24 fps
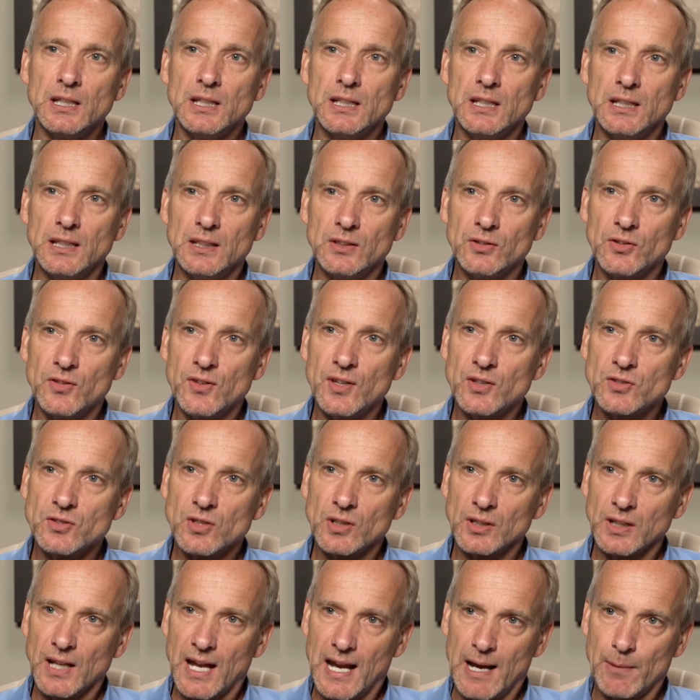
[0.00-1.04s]
is this
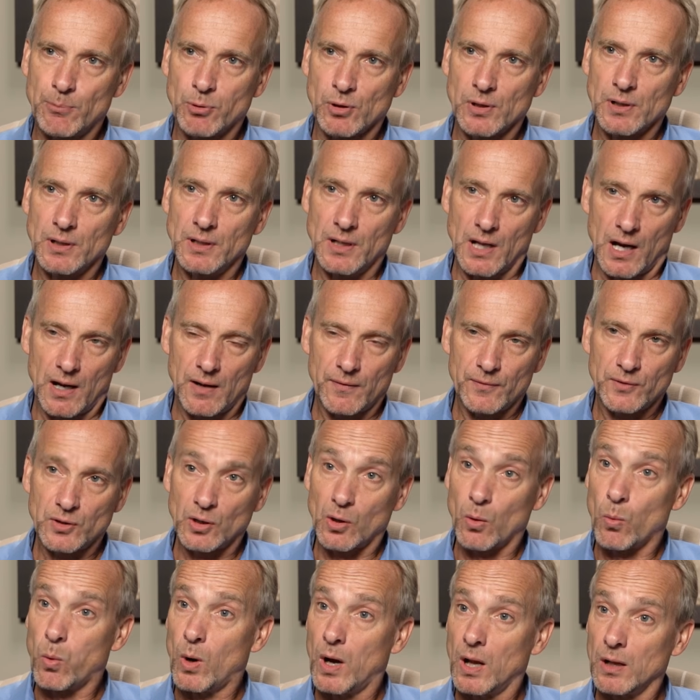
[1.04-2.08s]
elaborate enough to
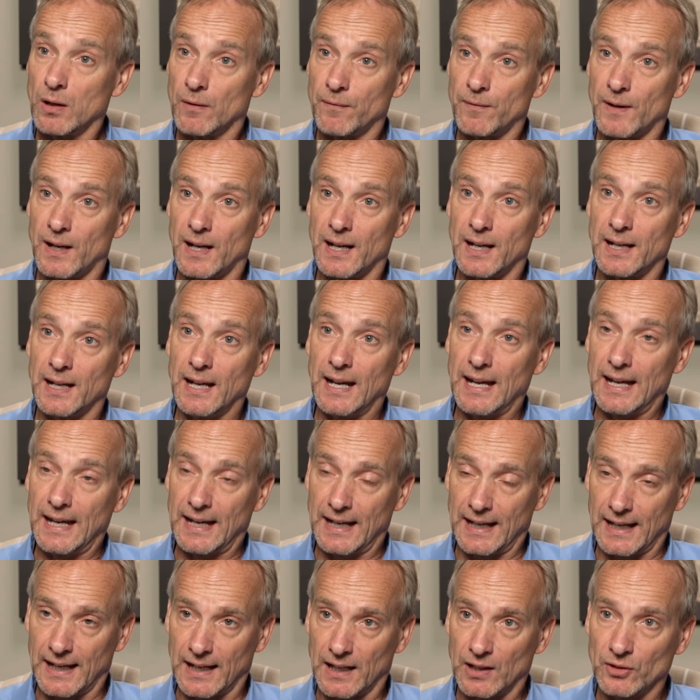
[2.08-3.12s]
qualify
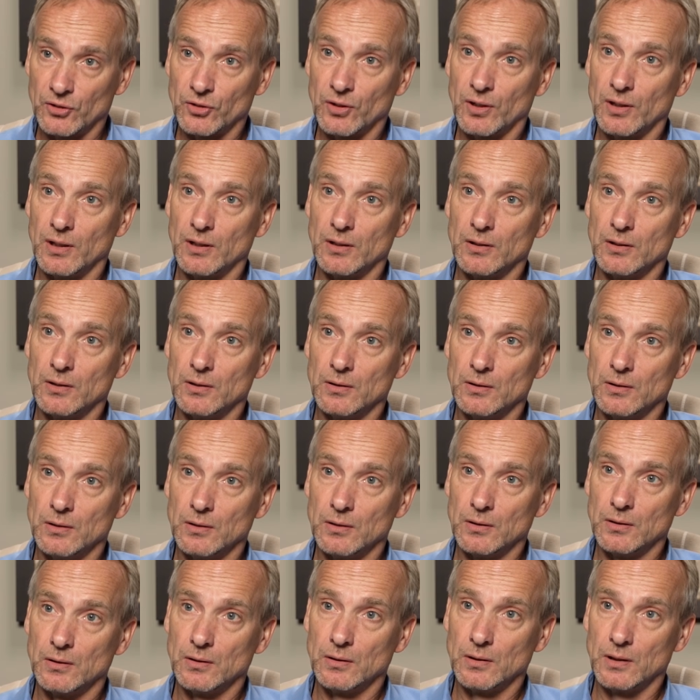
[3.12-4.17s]
as
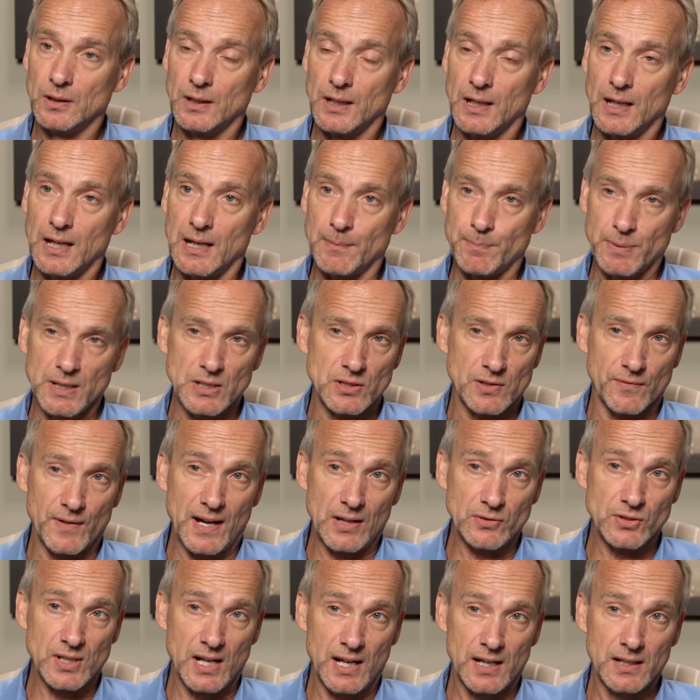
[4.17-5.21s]
a piece of
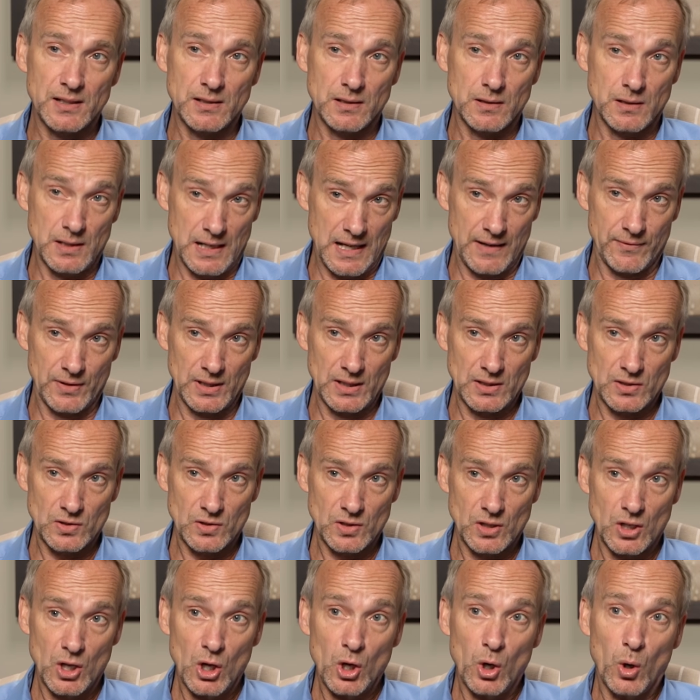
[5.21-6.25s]
outside
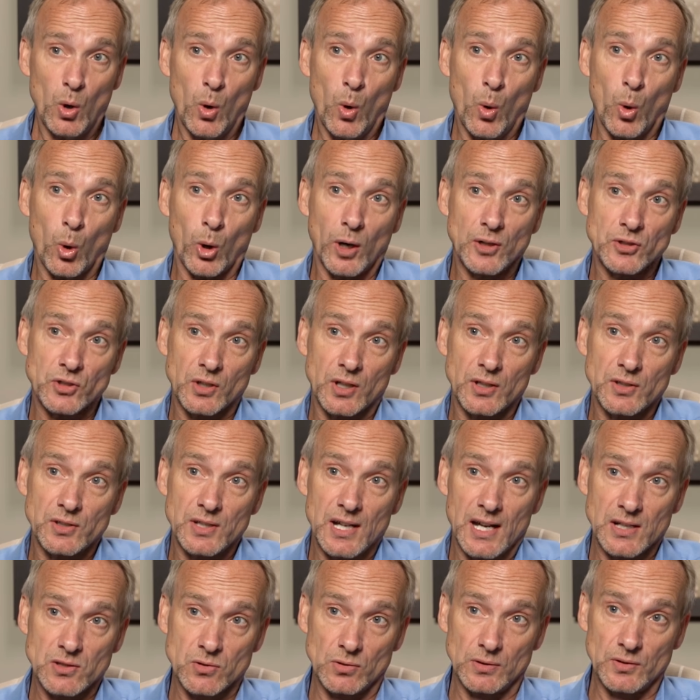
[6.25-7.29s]
evidence or as a
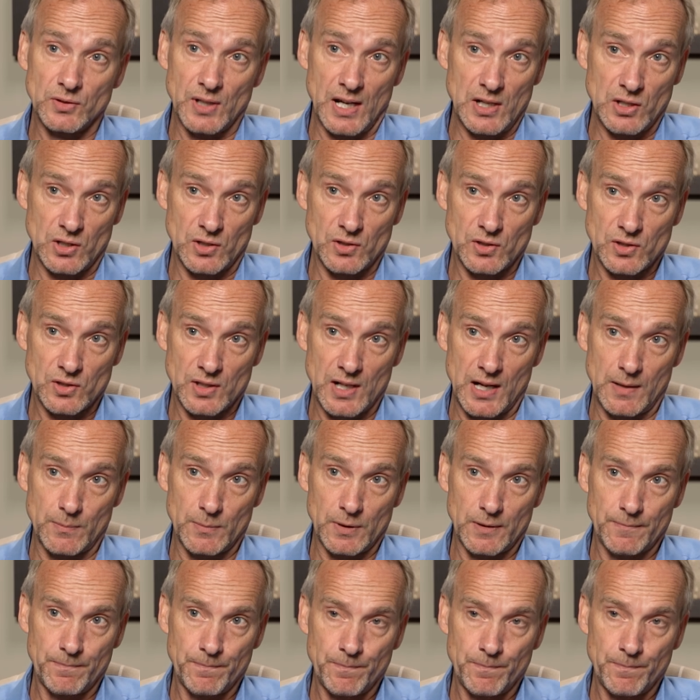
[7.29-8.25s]
contextualization statement?